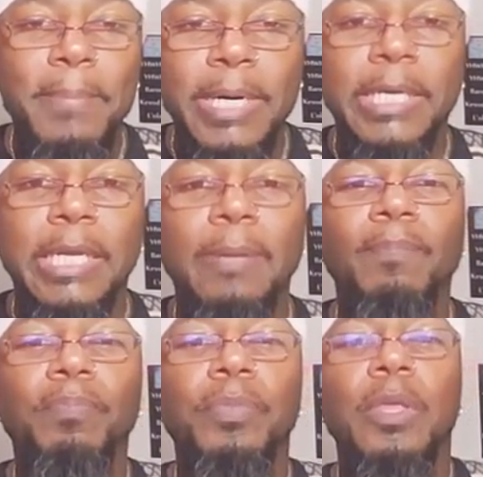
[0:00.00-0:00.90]
money,
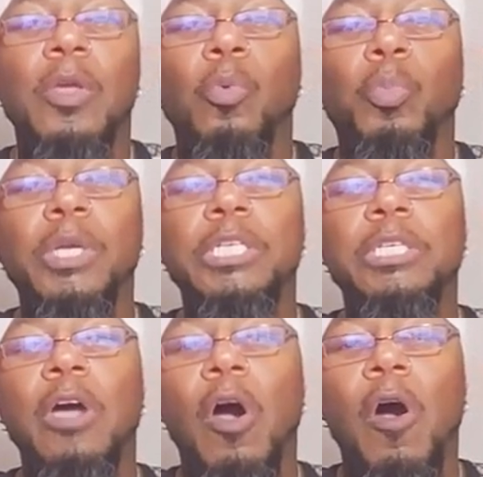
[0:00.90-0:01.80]
we
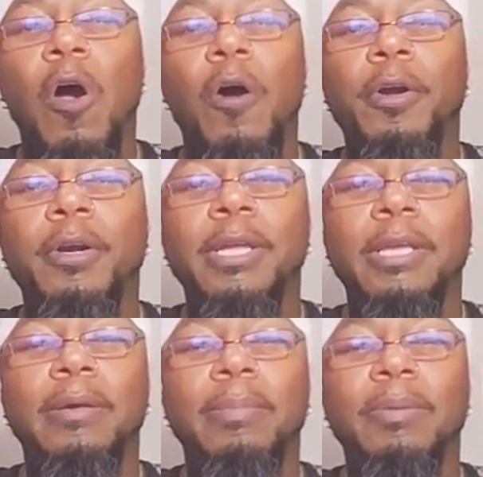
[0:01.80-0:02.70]
should honor
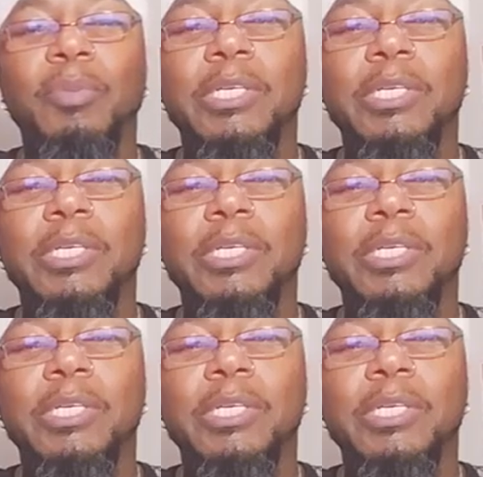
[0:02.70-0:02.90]
him.